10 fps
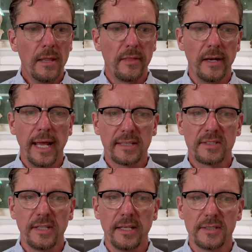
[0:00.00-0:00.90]
The
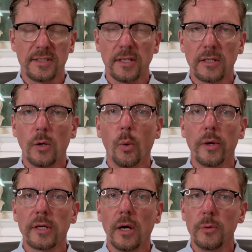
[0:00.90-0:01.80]
next is the
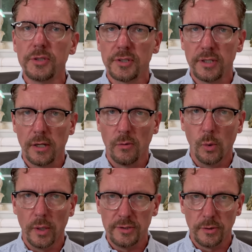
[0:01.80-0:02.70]

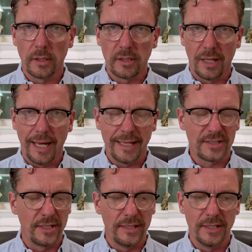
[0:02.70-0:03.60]
corticosteroid drug
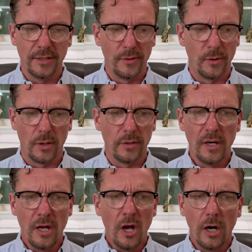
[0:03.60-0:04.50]
class. And the, there are
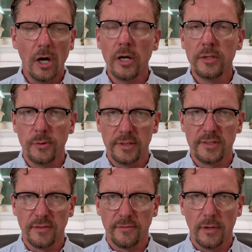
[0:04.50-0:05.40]
hundreds
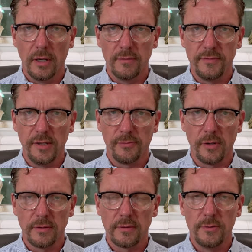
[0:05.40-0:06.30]
of, of
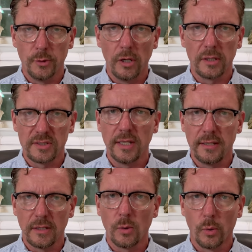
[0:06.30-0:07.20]
different drugs
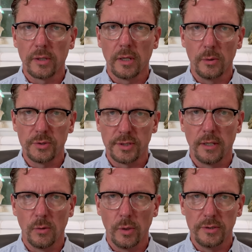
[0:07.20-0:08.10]
in the
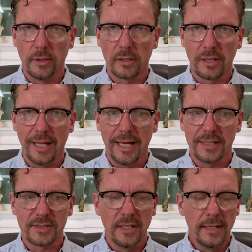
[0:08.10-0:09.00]
corticosteroid drug class.